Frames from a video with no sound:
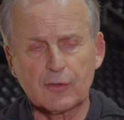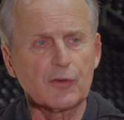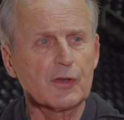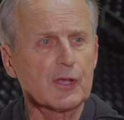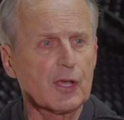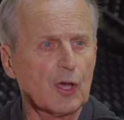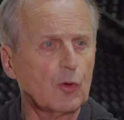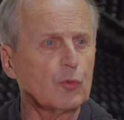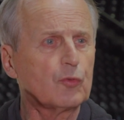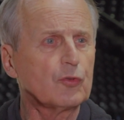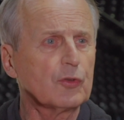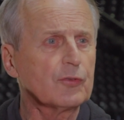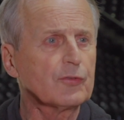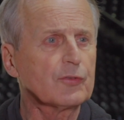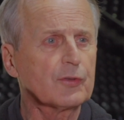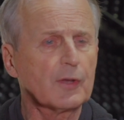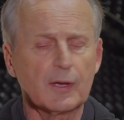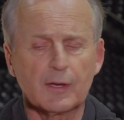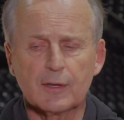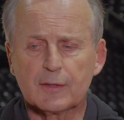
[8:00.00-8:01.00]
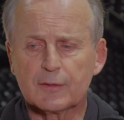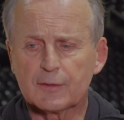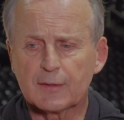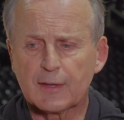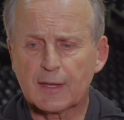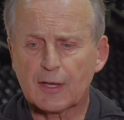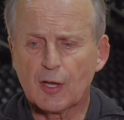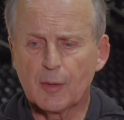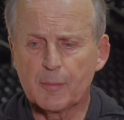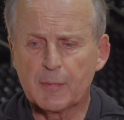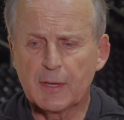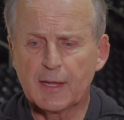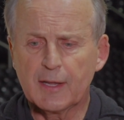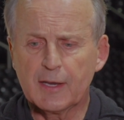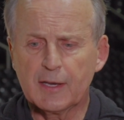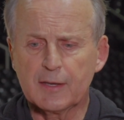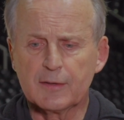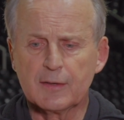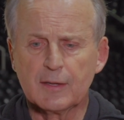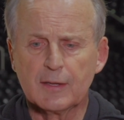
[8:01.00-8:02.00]
to the coaches uh, that come
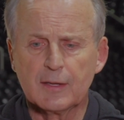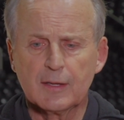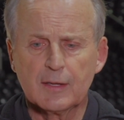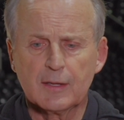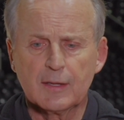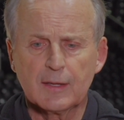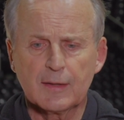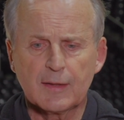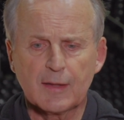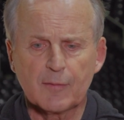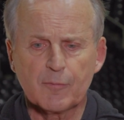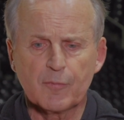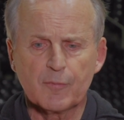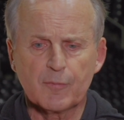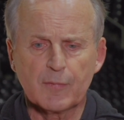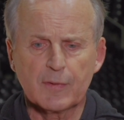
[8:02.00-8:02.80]
in and that